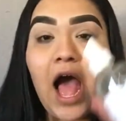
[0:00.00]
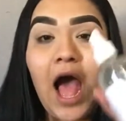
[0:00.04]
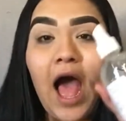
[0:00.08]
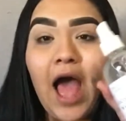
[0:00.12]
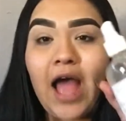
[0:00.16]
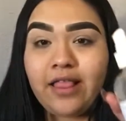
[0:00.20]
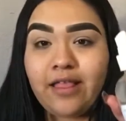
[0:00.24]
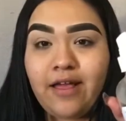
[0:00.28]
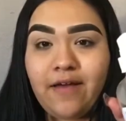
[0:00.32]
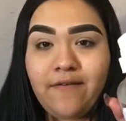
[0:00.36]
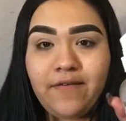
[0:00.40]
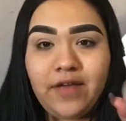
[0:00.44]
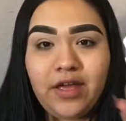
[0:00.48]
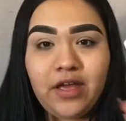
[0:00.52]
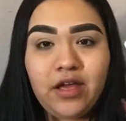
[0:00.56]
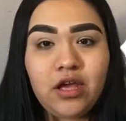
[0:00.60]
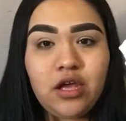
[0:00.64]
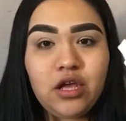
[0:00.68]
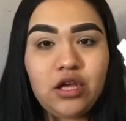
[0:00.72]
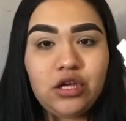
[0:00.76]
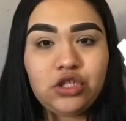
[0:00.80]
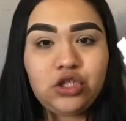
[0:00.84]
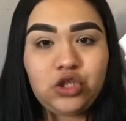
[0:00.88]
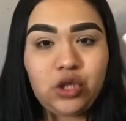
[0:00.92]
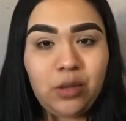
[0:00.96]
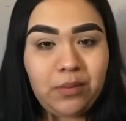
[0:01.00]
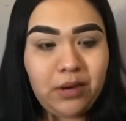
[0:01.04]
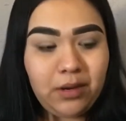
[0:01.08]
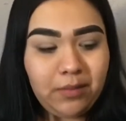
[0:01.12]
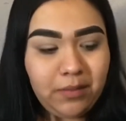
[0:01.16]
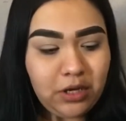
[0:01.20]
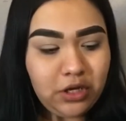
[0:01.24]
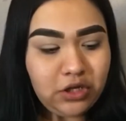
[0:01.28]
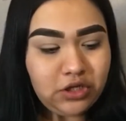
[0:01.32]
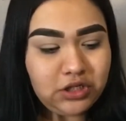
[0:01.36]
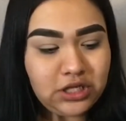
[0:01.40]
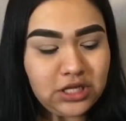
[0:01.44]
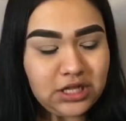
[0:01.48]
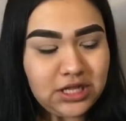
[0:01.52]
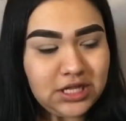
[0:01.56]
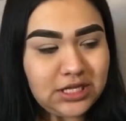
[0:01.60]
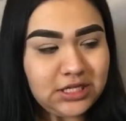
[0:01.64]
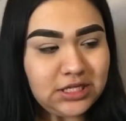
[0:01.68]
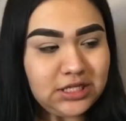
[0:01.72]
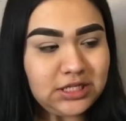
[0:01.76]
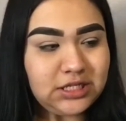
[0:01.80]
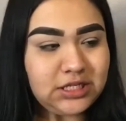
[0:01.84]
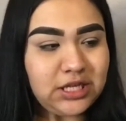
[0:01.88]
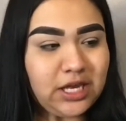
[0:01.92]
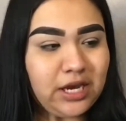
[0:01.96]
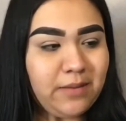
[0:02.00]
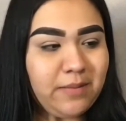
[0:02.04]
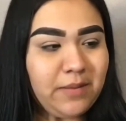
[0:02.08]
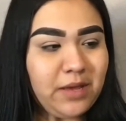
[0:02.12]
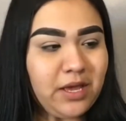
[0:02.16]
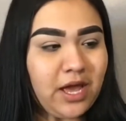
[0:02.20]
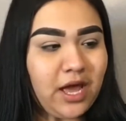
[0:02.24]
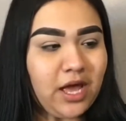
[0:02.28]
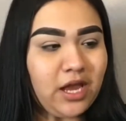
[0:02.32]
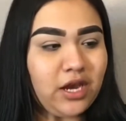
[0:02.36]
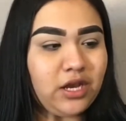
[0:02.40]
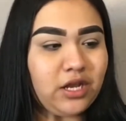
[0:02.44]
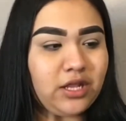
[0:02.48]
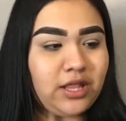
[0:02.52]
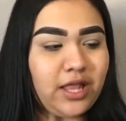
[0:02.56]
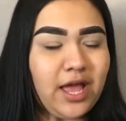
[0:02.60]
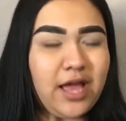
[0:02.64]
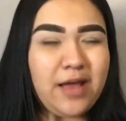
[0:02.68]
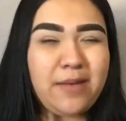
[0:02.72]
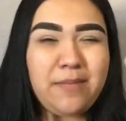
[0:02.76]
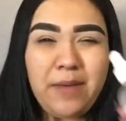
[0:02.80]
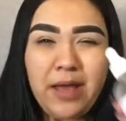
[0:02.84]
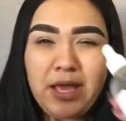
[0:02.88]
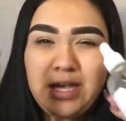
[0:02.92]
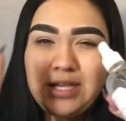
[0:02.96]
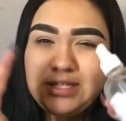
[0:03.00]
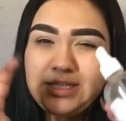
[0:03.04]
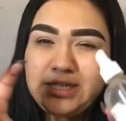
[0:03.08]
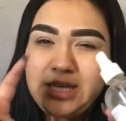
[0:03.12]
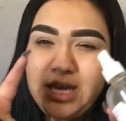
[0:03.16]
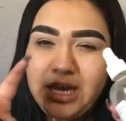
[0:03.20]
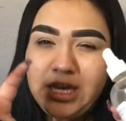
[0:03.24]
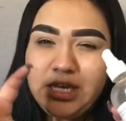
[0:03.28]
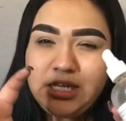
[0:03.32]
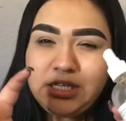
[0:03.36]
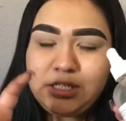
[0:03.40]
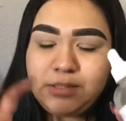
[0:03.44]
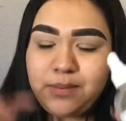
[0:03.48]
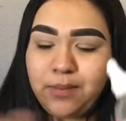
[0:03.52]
I love it. So I'm going to be using this. Is going to be kind of like my setting